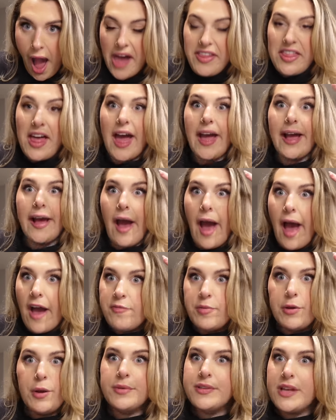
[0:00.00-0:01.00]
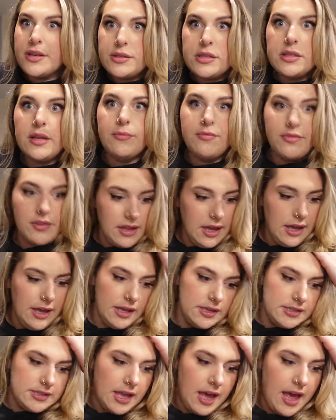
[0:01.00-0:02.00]
Like, I've been obsessed with them for
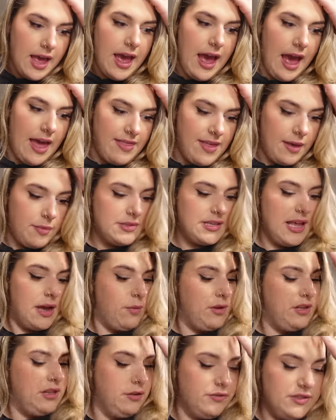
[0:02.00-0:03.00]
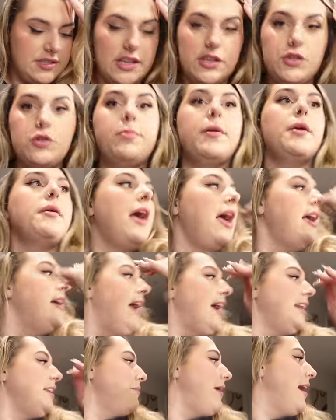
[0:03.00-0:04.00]
years and they was like, we'd love to send you a bouquet.
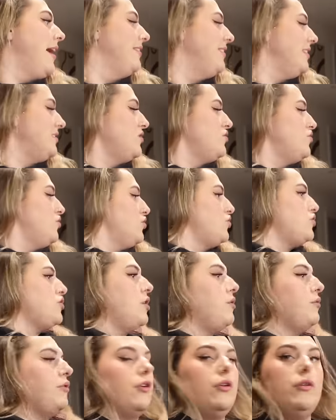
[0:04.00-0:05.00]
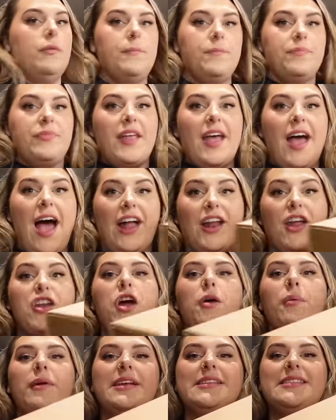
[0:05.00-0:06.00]
Anyway, this has just showed up and I
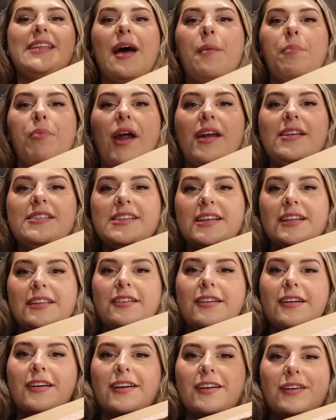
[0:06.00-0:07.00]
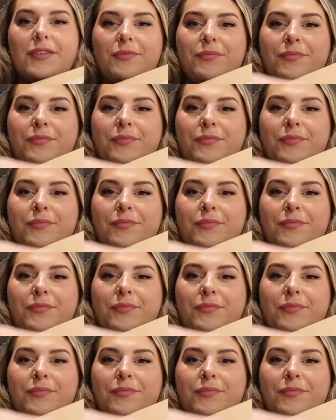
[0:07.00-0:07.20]
know it's their branding, look.